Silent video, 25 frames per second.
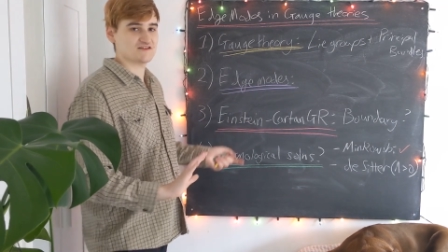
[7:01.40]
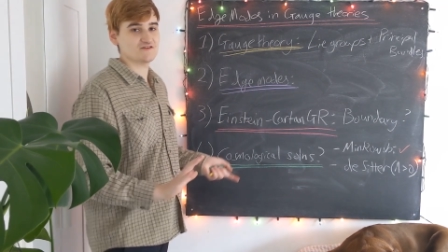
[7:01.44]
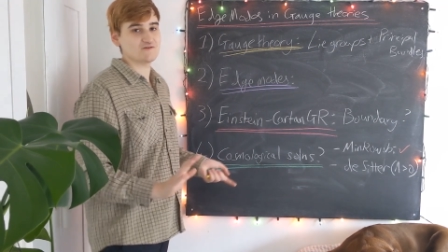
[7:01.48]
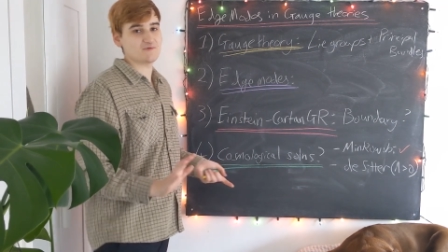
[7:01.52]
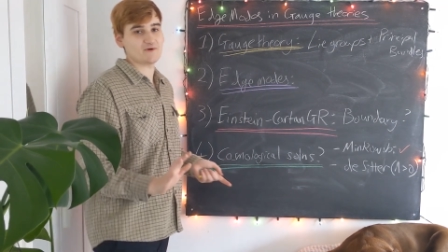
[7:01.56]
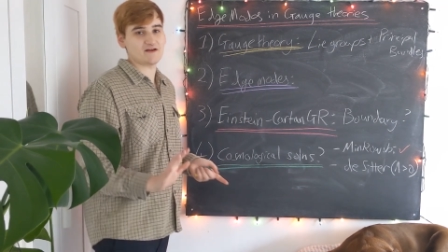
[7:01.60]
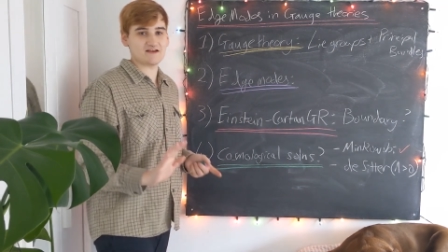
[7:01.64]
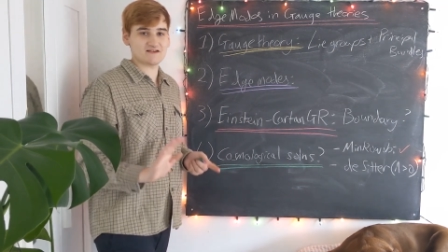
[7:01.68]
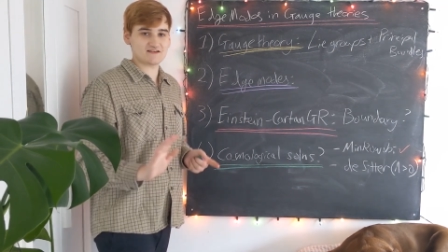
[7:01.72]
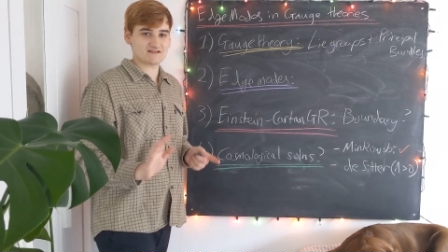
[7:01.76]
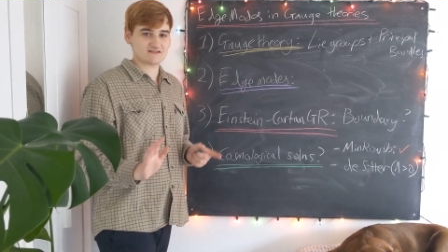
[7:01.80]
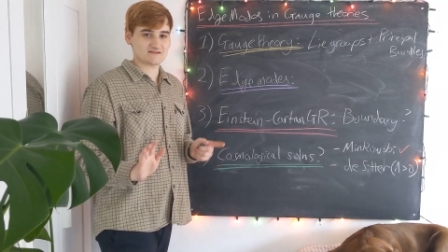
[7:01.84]
2
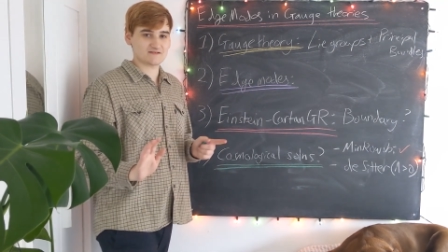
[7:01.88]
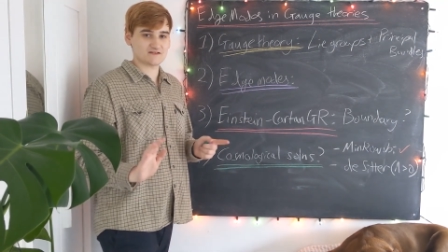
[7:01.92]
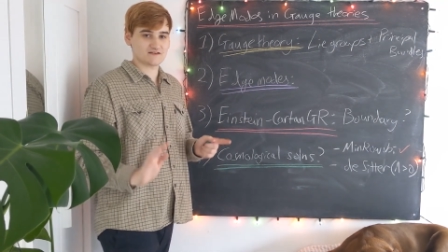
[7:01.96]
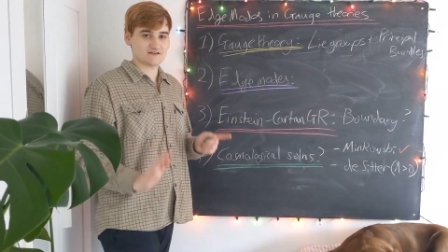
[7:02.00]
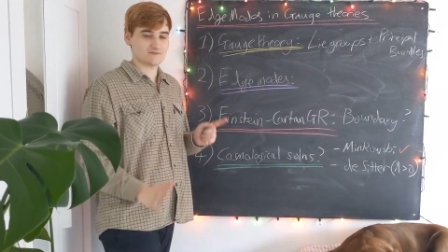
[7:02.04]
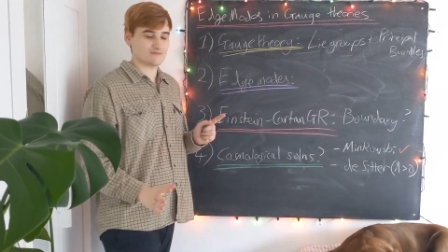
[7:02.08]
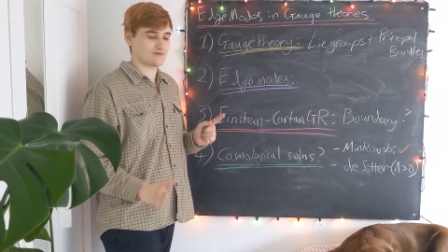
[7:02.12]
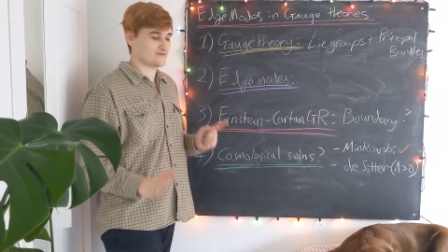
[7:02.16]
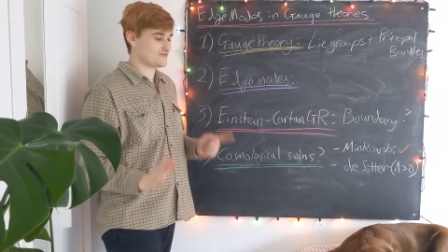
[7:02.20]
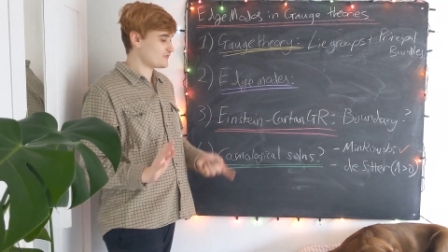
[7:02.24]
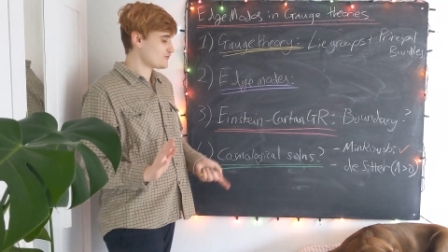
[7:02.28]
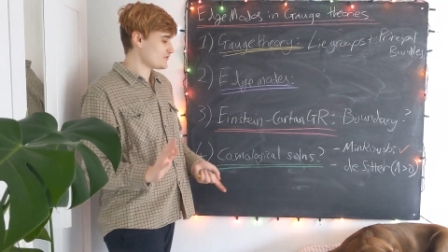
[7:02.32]
weeks
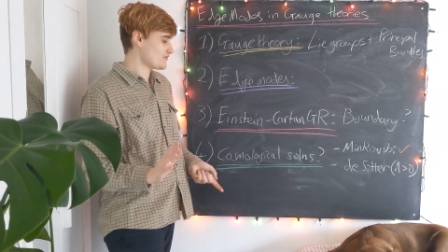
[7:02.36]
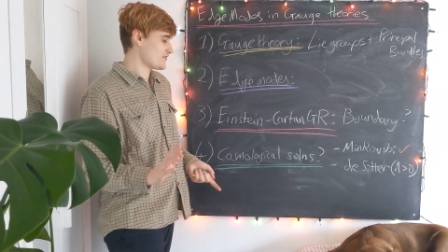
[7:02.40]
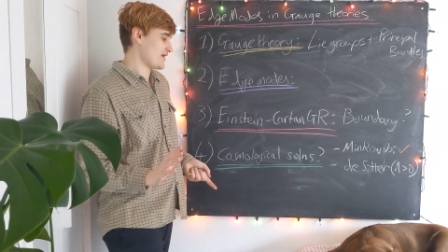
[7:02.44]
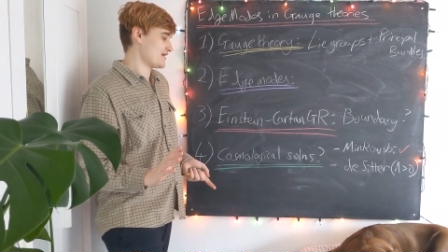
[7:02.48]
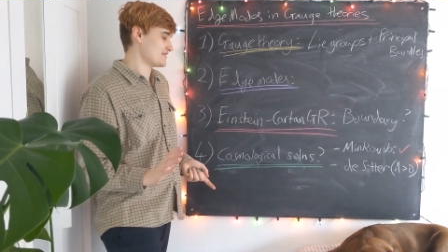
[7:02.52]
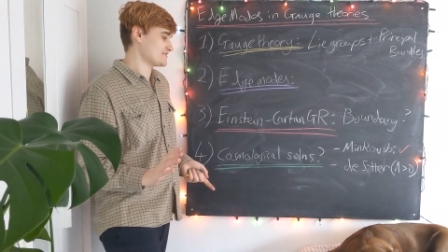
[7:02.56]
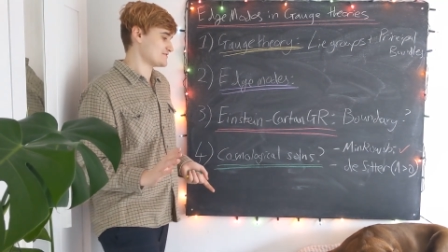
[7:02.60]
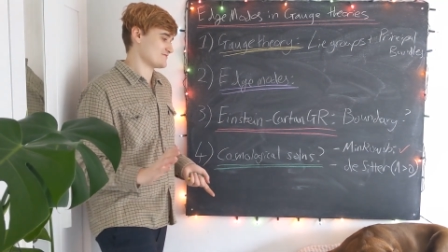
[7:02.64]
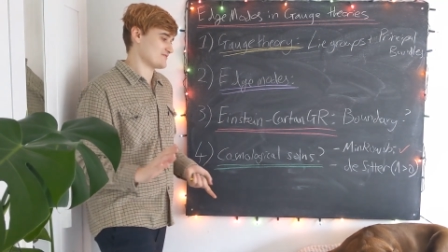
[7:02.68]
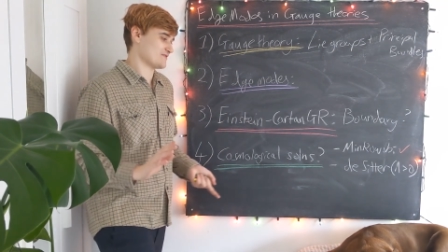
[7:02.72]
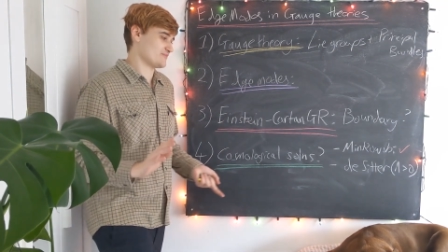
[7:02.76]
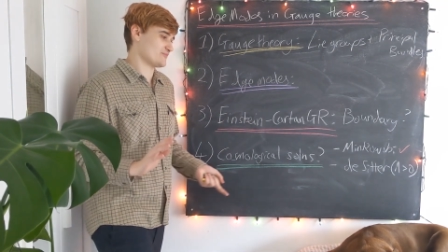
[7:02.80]
before the
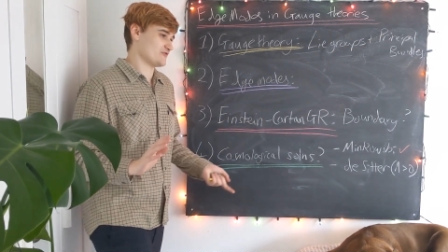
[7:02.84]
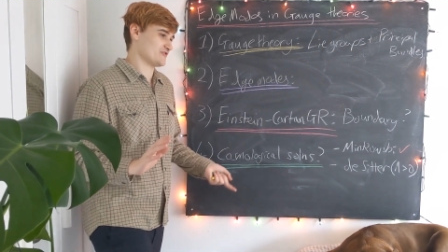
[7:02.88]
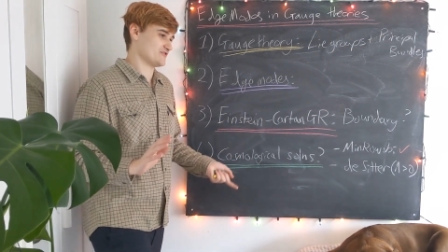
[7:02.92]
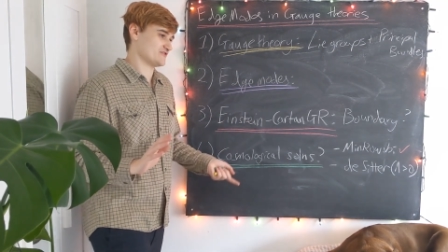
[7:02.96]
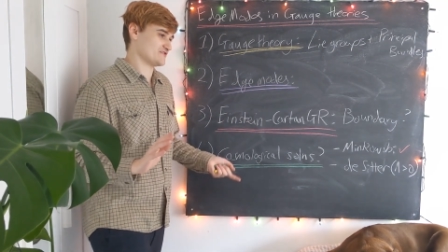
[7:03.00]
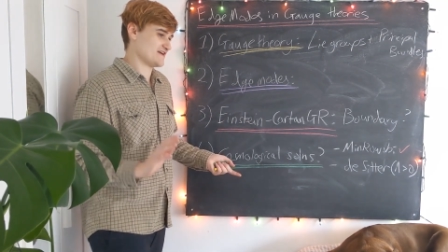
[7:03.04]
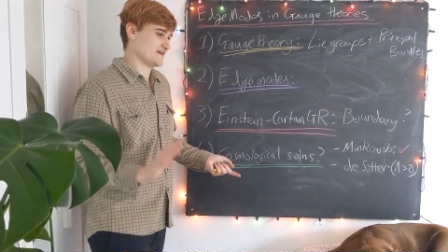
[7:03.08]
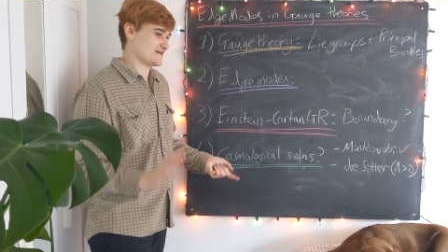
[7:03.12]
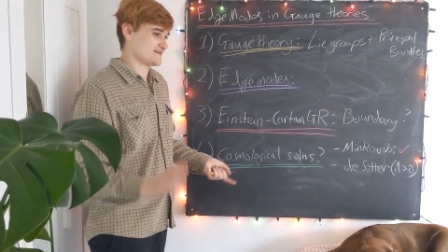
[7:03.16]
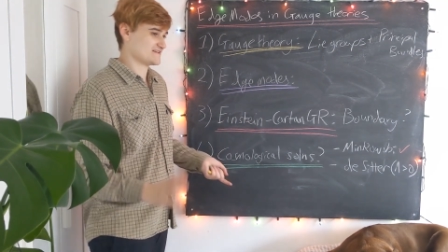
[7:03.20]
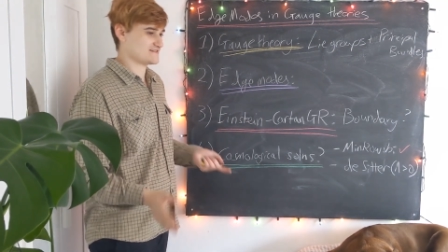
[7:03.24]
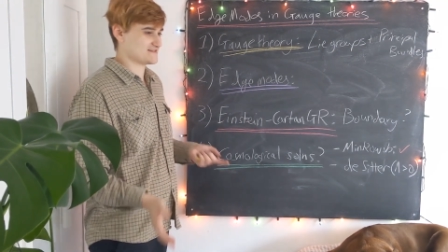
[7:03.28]
end of the
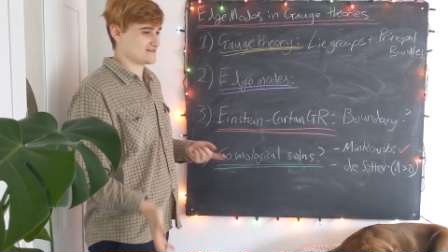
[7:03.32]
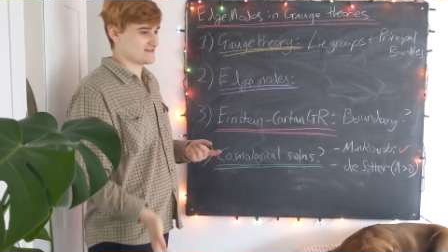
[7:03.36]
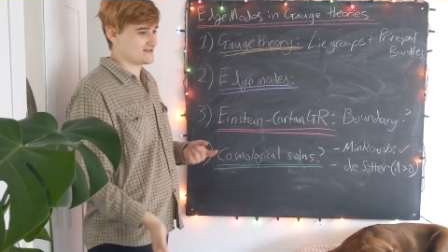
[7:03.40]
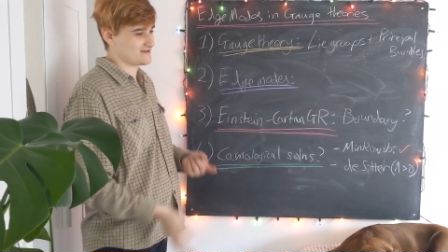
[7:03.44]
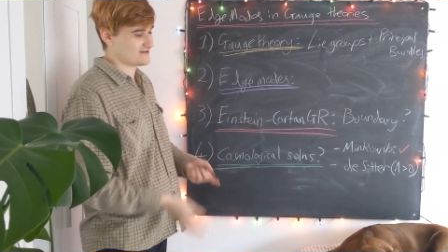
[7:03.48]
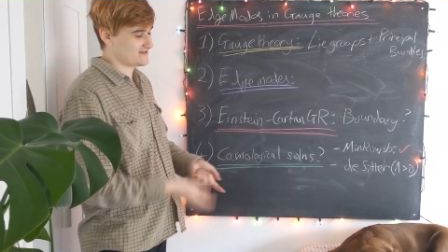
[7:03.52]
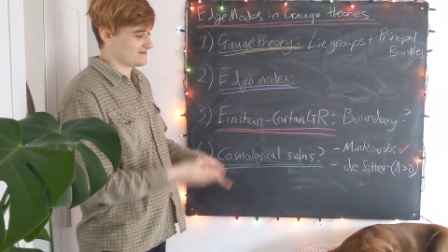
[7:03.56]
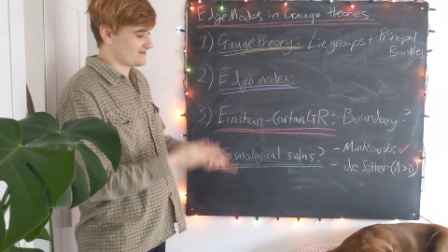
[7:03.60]
project.